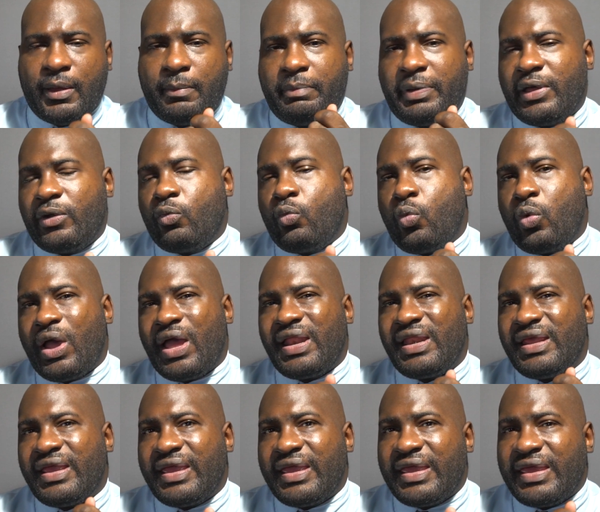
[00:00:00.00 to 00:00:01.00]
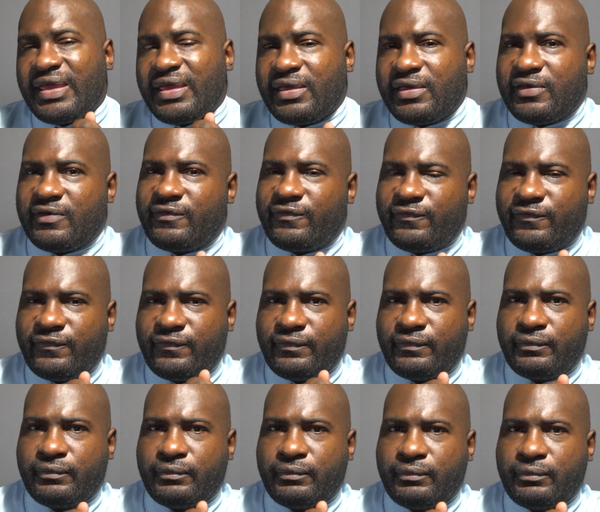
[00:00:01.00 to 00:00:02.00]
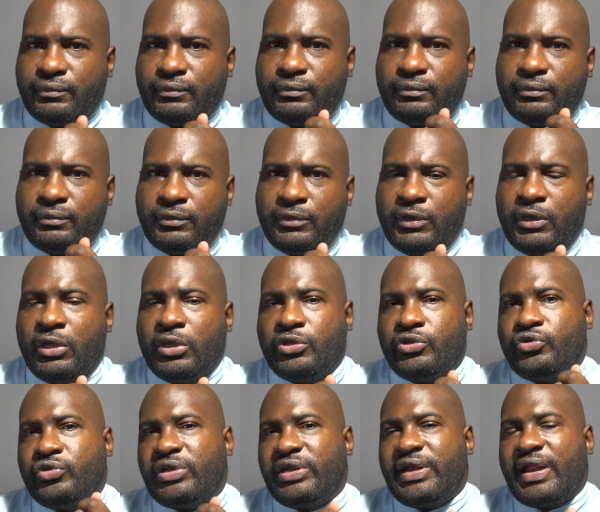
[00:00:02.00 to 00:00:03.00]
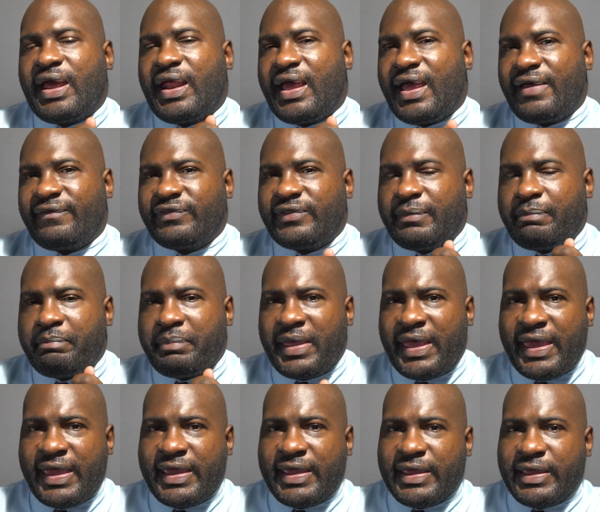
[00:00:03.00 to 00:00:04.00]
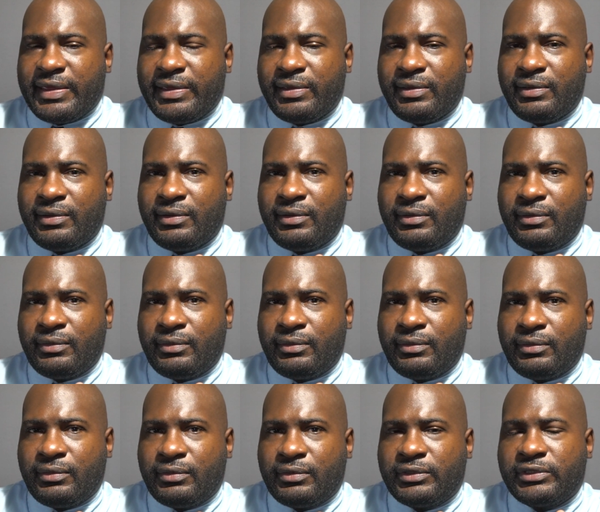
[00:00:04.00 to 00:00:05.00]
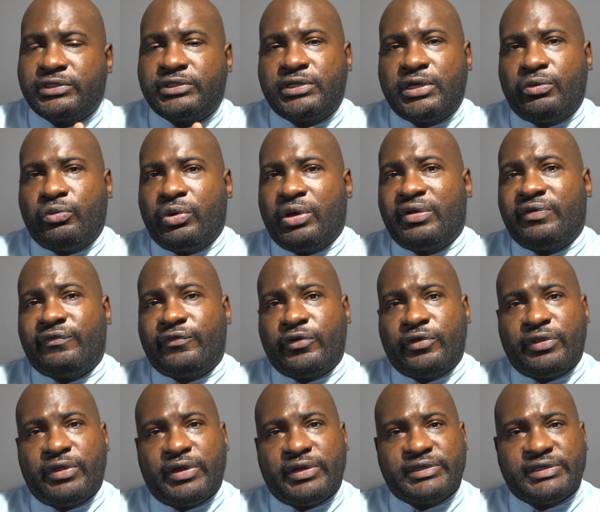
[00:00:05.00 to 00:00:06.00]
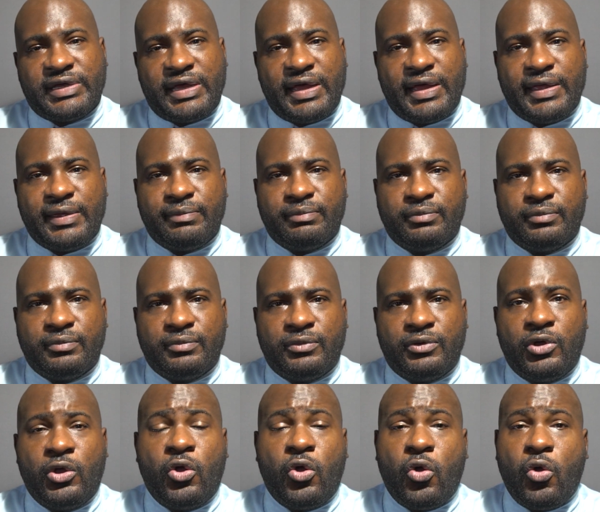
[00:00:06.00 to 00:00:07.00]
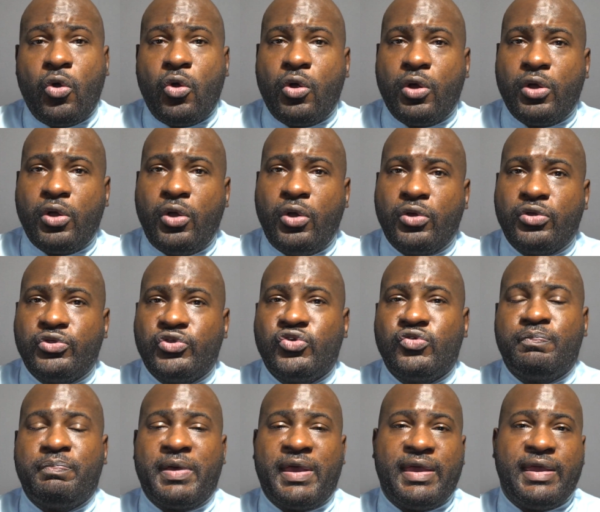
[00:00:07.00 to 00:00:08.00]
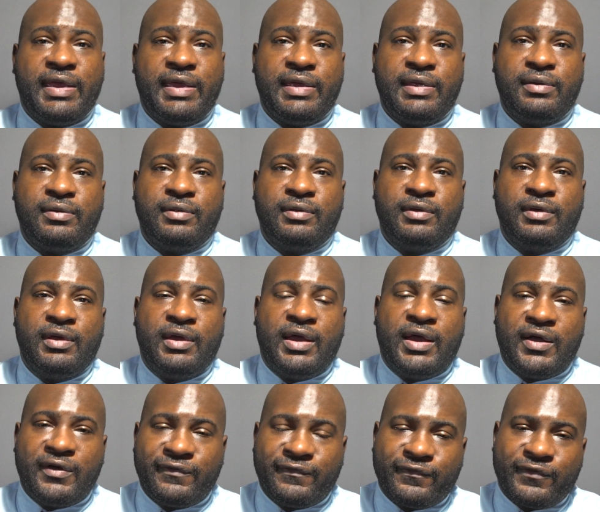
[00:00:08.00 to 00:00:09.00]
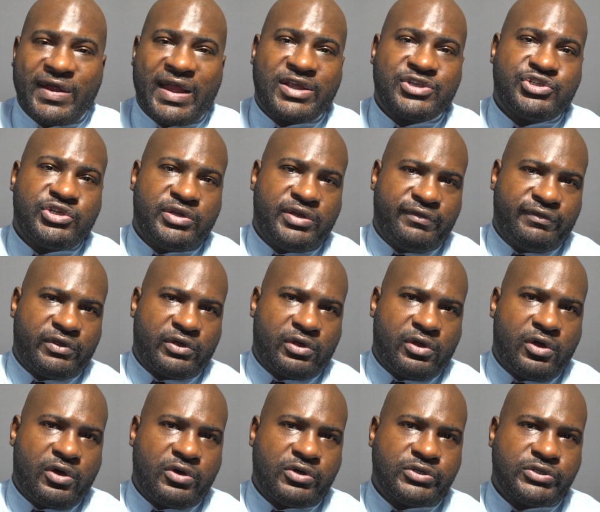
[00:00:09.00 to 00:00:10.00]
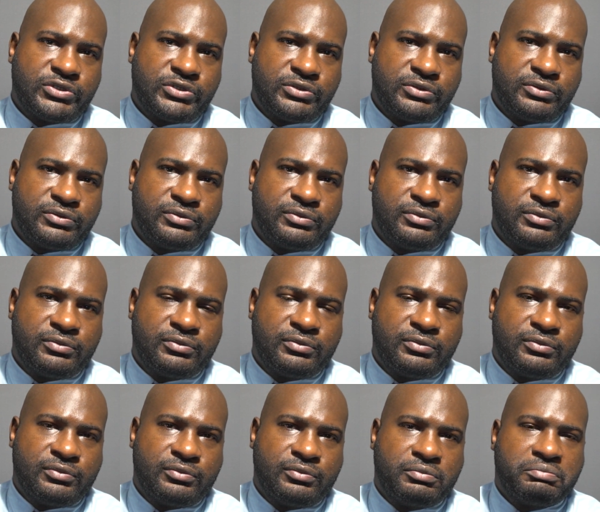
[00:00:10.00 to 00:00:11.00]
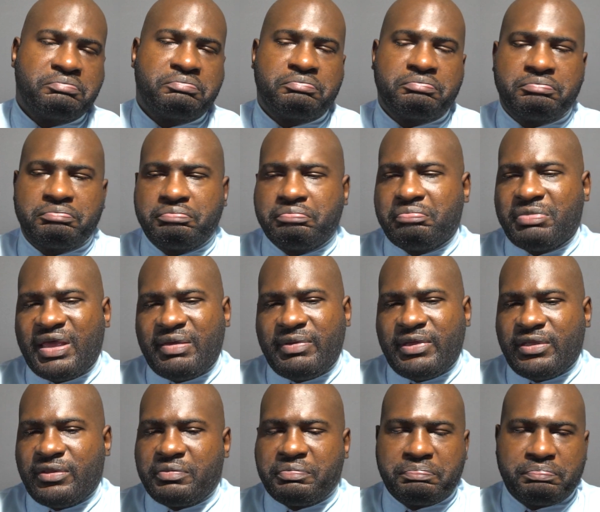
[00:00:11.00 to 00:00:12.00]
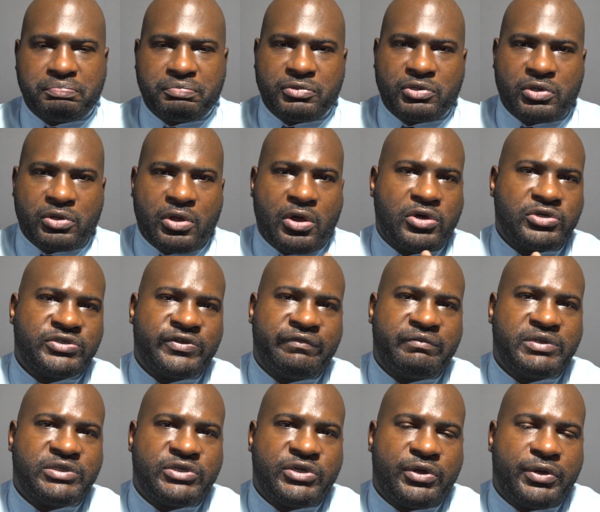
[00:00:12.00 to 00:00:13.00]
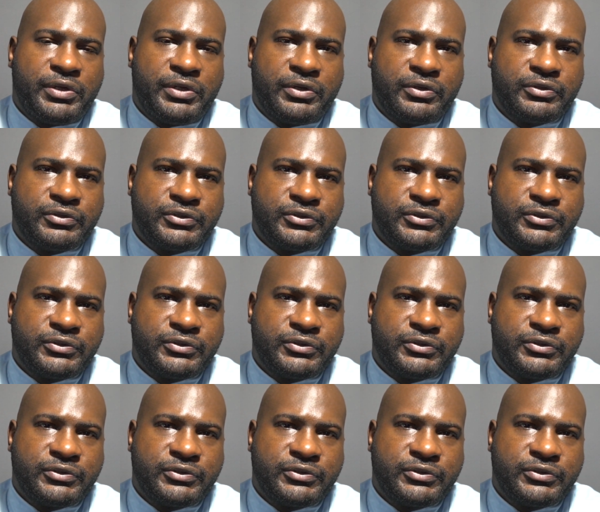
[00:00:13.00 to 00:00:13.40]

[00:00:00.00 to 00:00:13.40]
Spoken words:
But what if you did not have to pay someone for their time, or you paid a fraction of the cost, maybe the cost of materials?